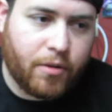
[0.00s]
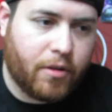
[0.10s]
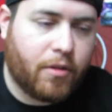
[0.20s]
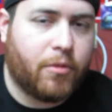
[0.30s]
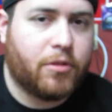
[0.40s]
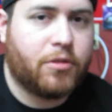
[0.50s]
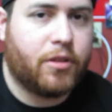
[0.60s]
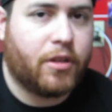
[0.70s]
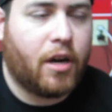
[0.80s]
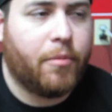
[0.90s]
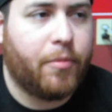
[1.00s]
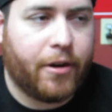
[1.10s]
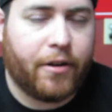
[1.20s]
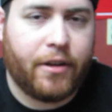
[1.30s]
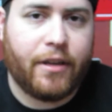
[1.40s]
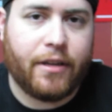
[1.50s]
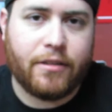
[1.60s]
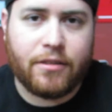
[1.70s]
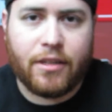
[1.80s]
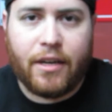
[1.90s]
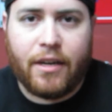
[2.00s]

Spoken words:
Another most common parody is